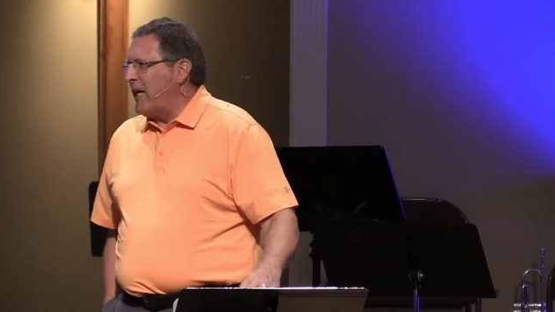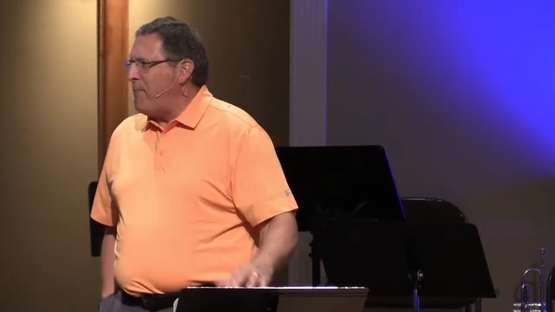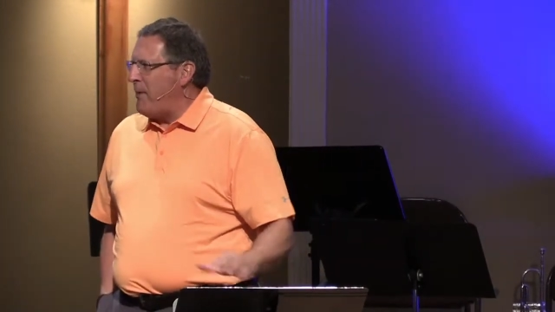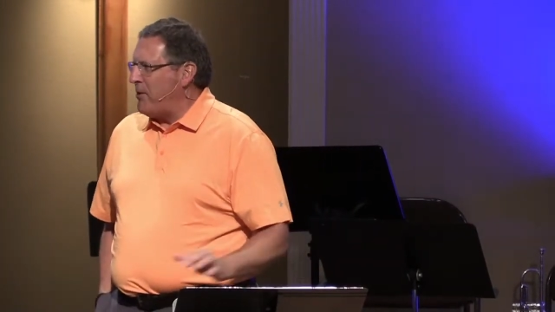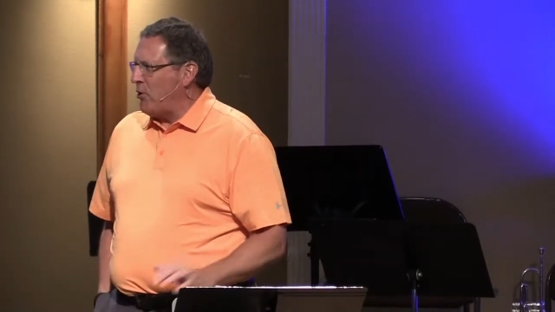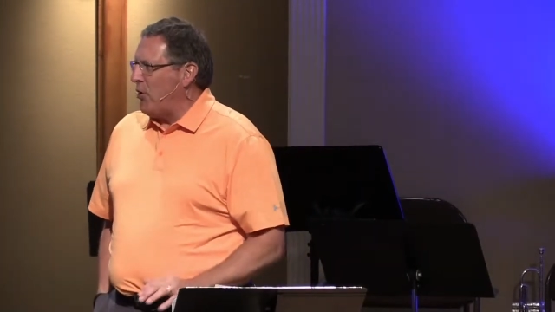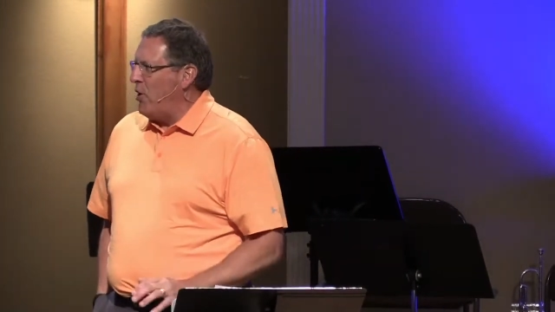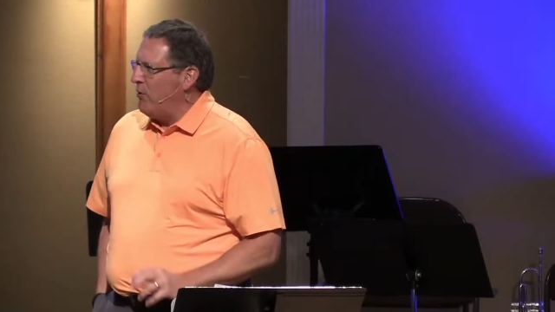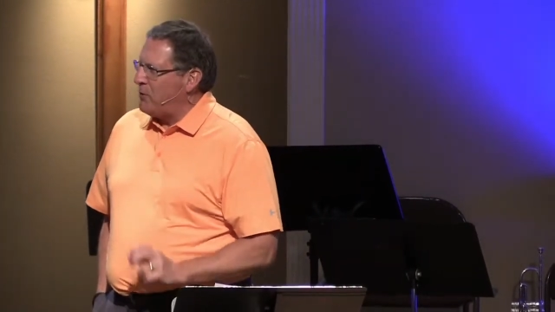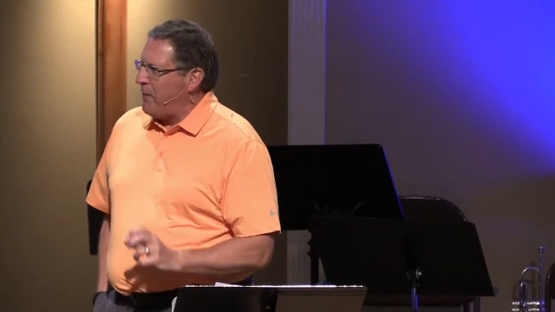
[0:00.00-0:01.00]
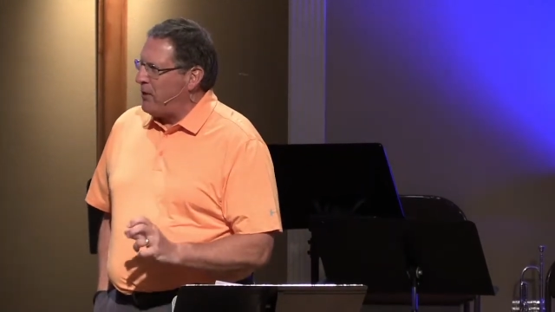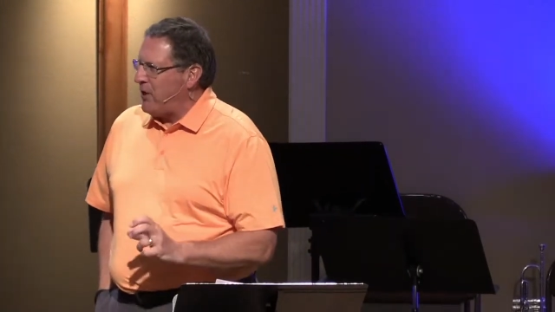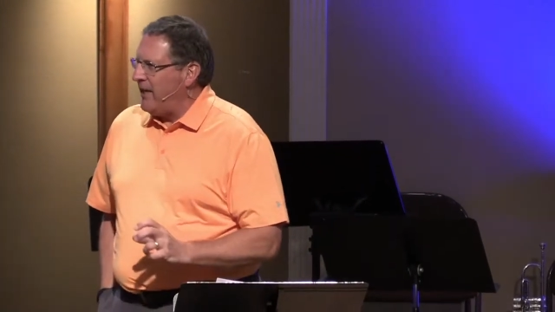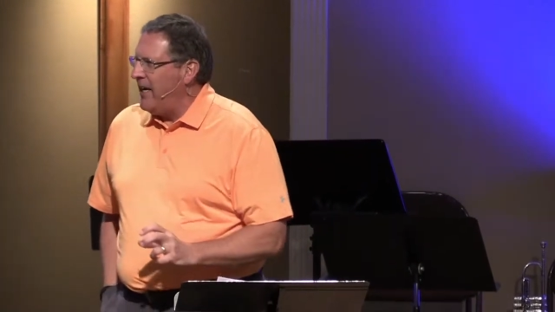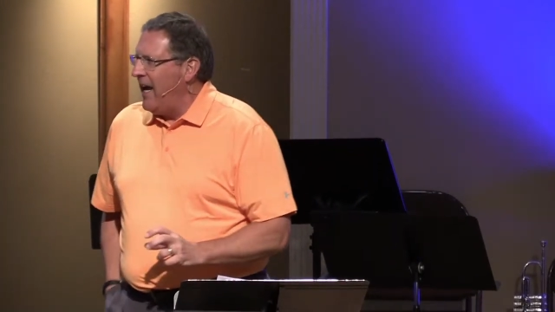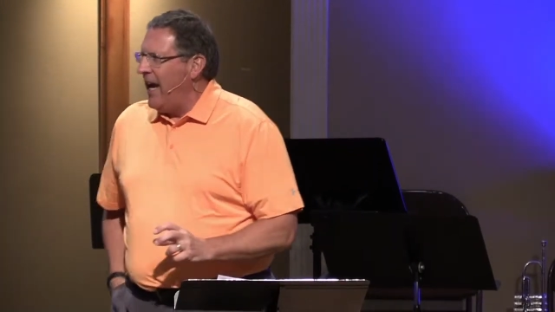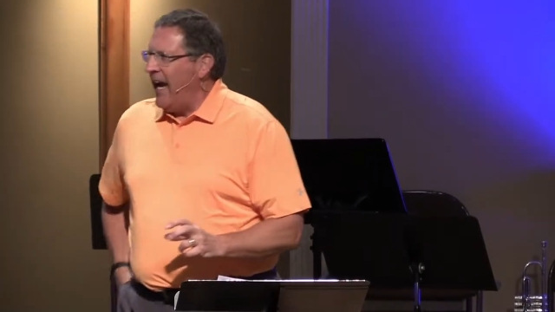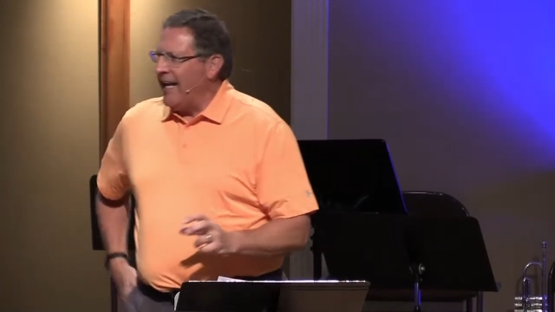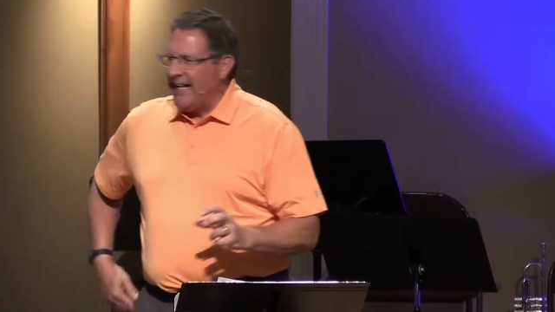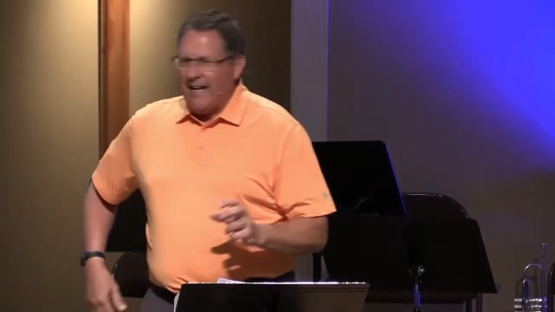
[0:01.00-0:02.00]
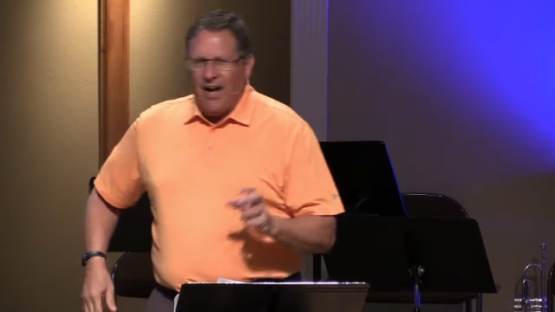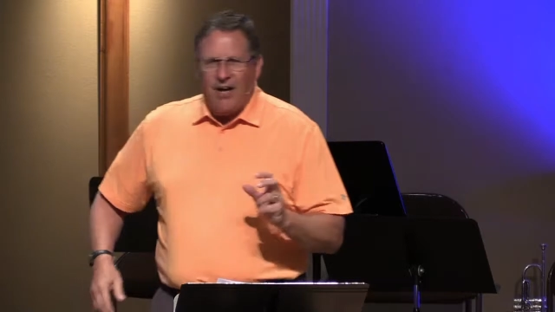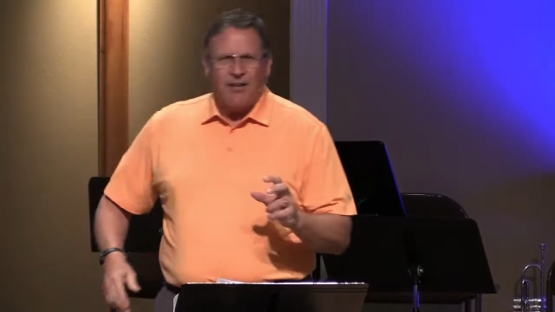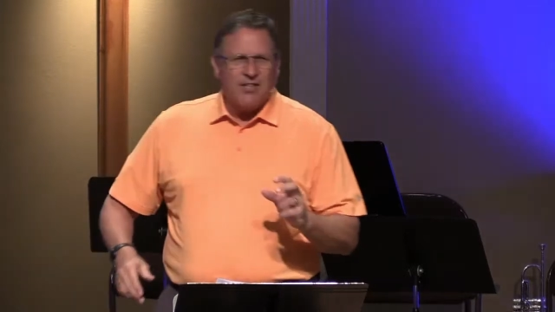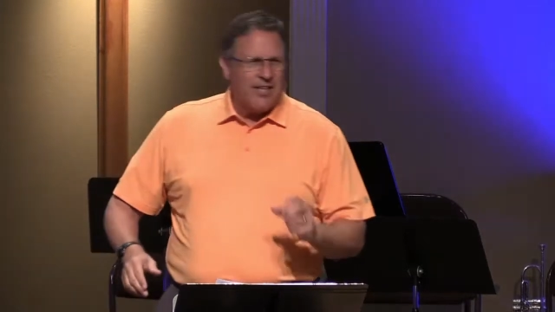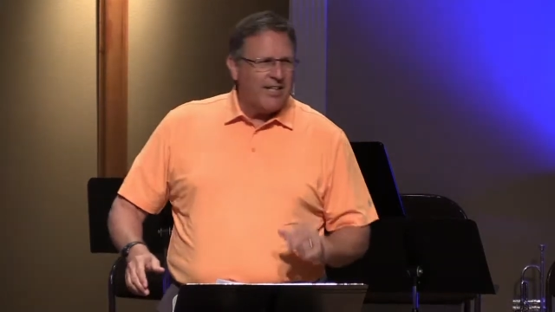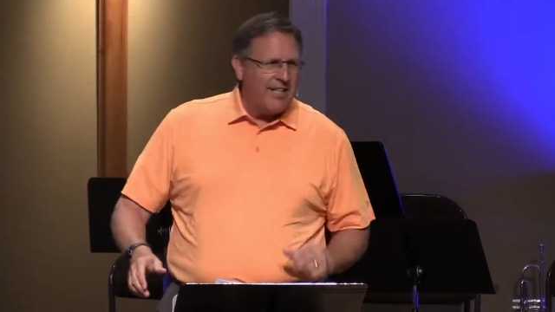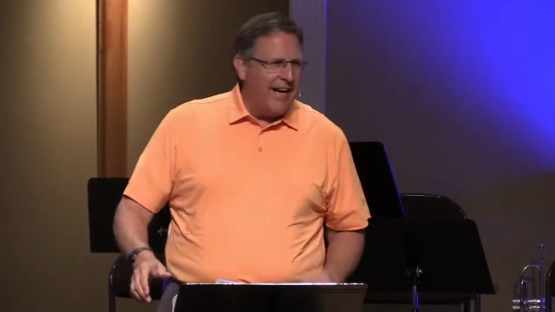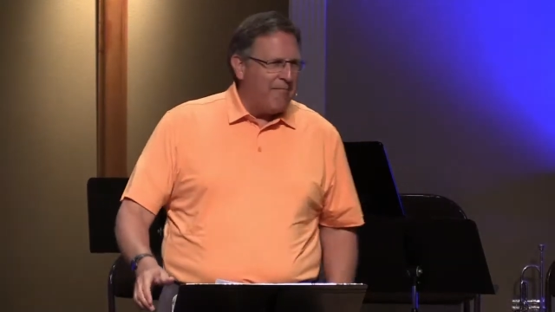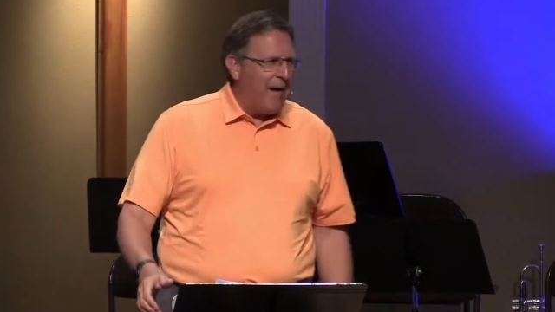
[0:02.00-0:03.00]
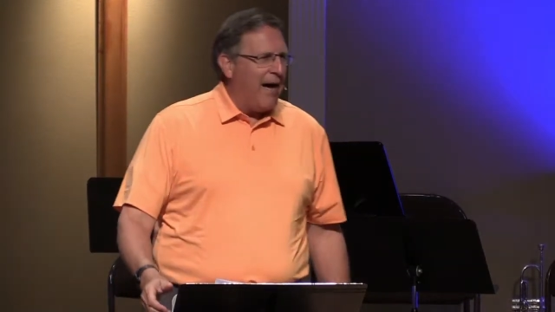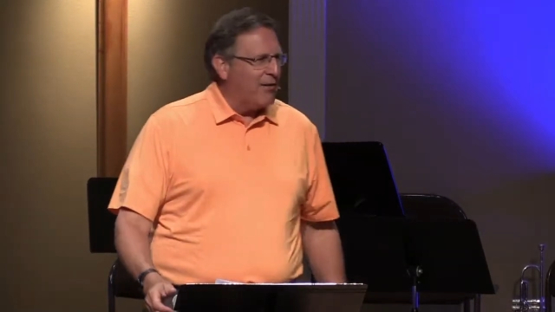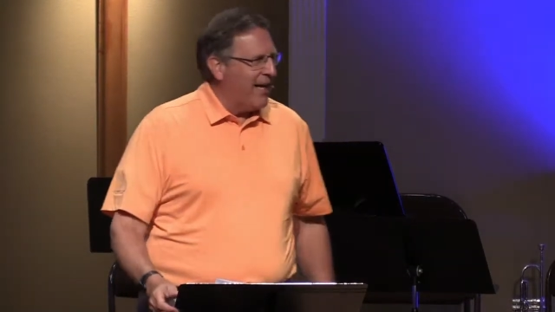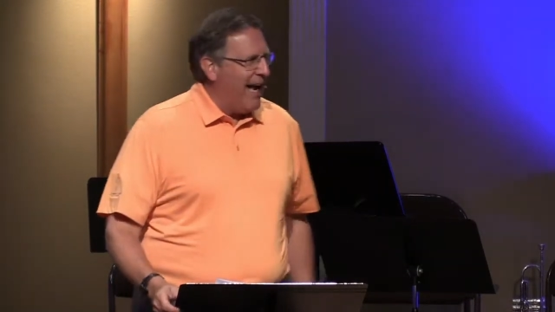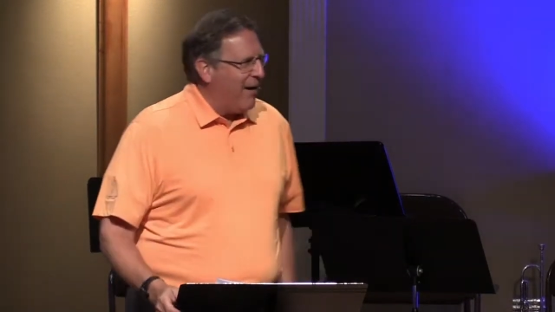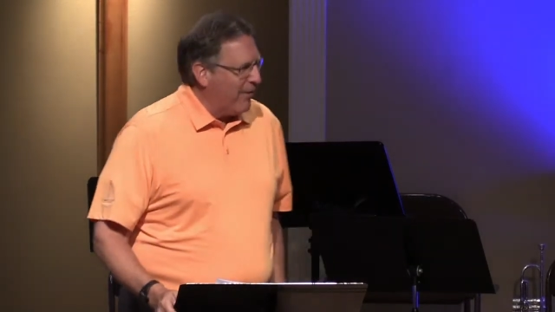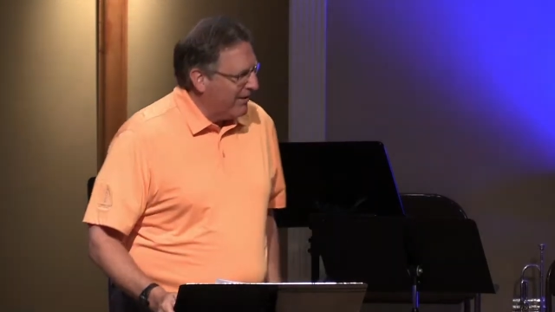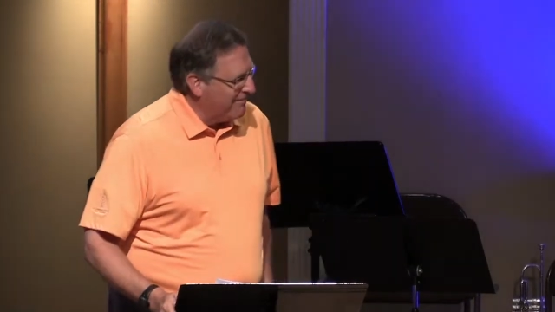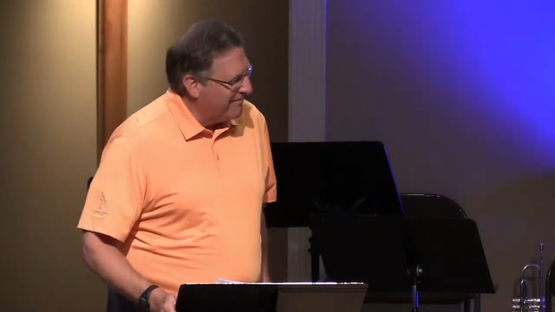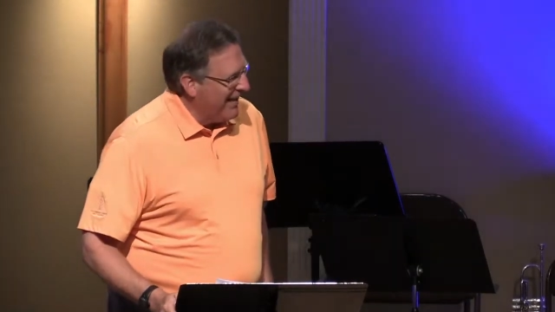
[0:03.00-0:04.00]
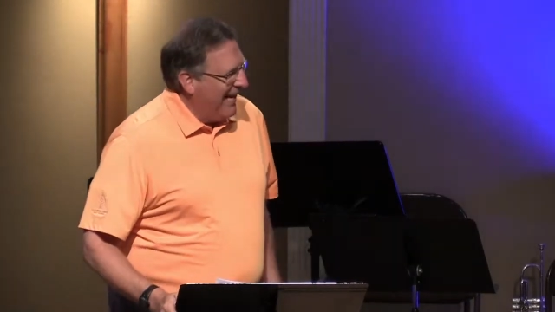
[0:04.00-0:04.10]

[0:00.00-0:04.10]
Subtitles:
rookie pitcher who was pitching at 168 miles an hour.